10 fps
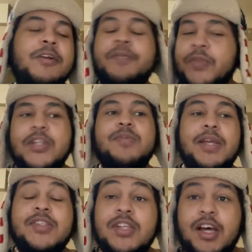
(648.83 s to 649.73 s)
It's
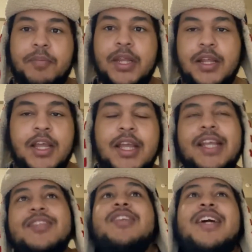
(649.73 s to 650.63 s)
messed up, and
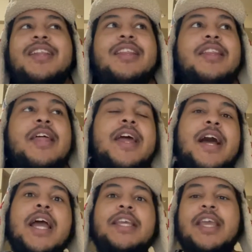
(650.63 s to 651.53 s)
it's not that
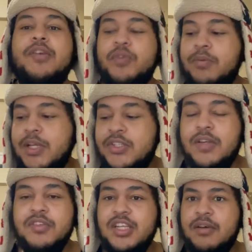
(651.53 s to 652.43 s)
I can't read messed up
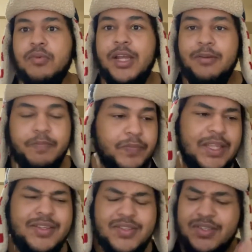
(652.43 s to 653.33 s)
stuff, right?
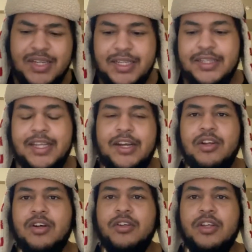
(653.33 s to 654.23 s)
It's not like that at
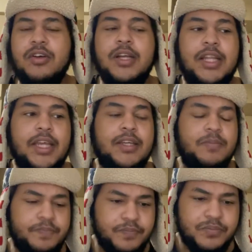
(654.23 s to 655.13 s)
all. You know, I like
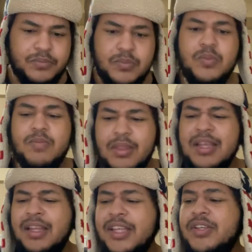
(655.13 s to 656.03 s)

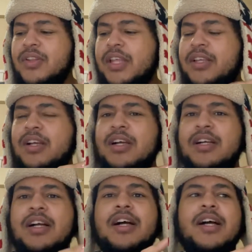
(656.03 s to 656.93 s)

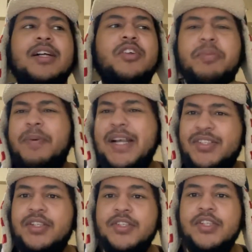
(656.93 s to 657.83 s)

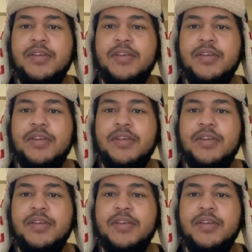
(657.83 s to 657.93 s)
creepypasta and stuff.